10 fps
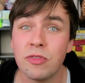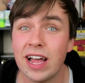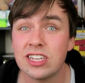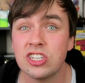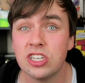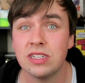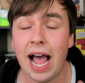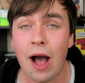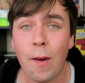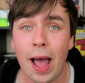but that's just
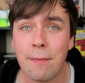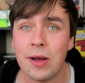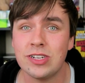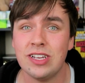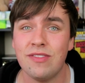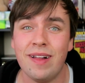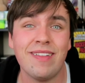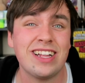how I personally think.